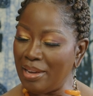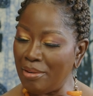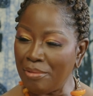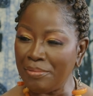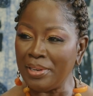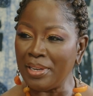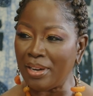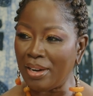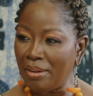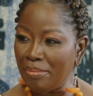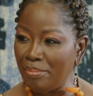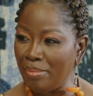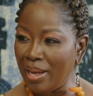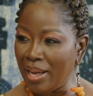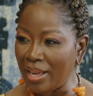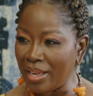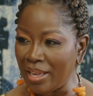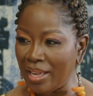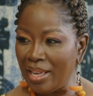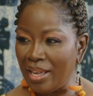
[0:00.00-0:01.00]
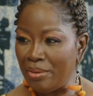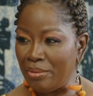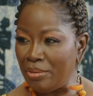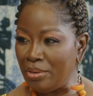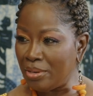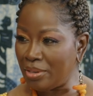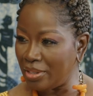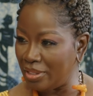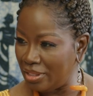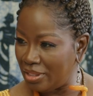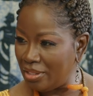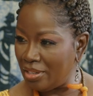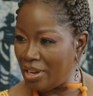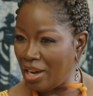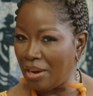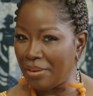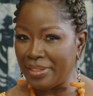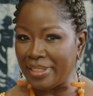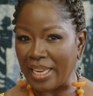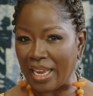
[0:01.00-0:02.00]
then when we come back, we'll continue
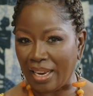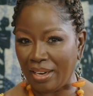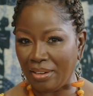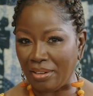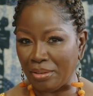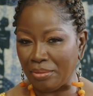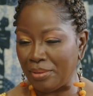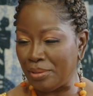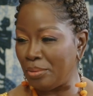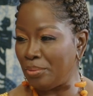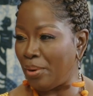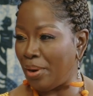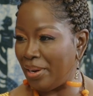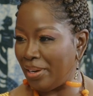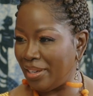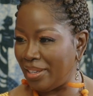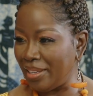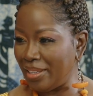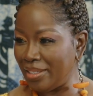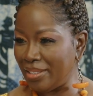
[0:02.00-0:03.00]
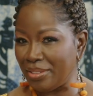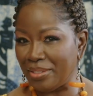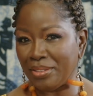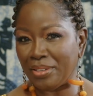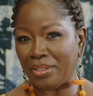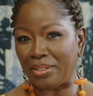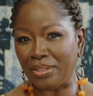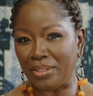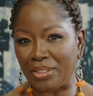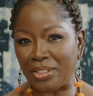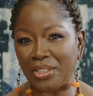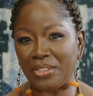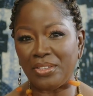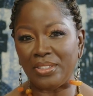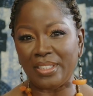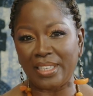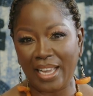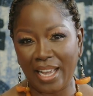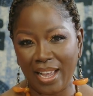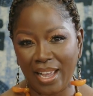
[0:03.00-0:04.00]
our dialogue with Wale. So don't touch
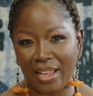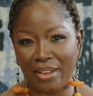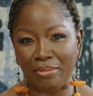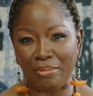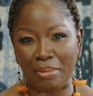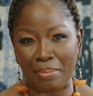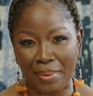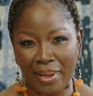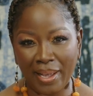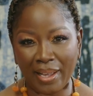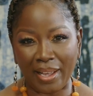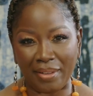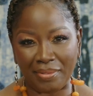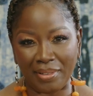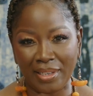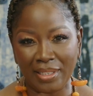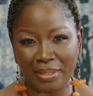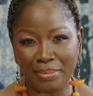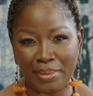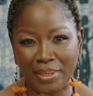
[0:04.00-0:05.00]
your dial. We'll be back after these